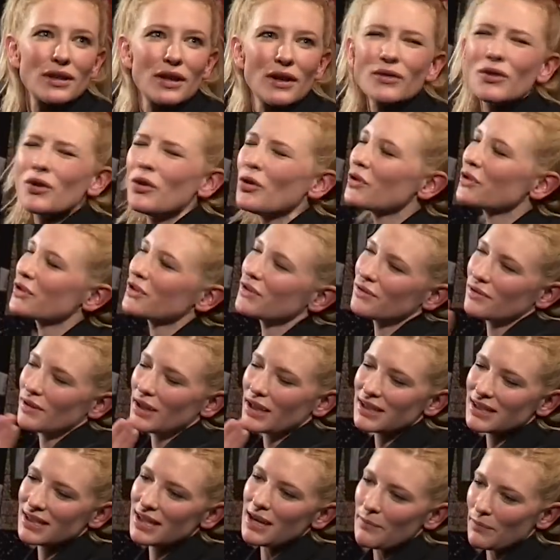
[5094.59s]
Of course,
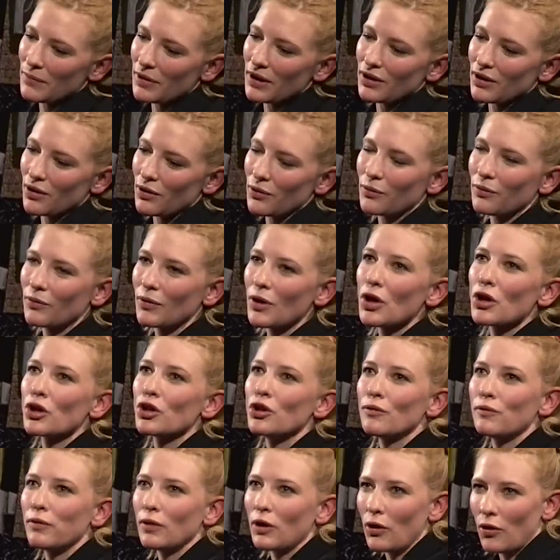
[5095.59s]
except that you've,
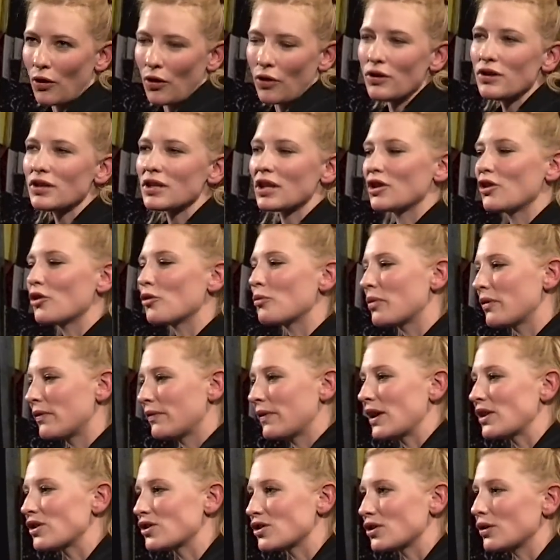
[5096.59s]
you've learned and you're a
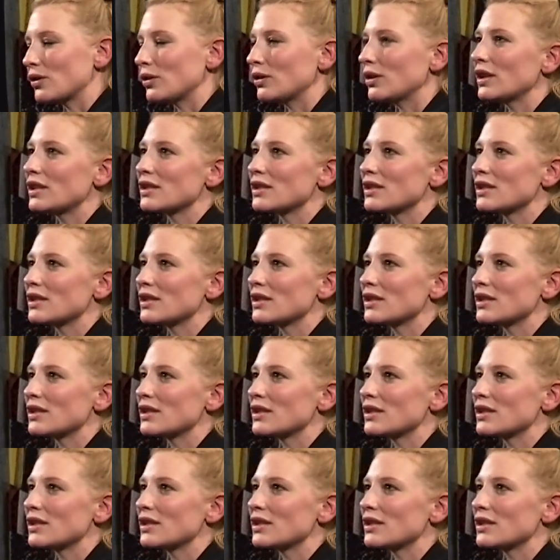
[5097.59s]
professional.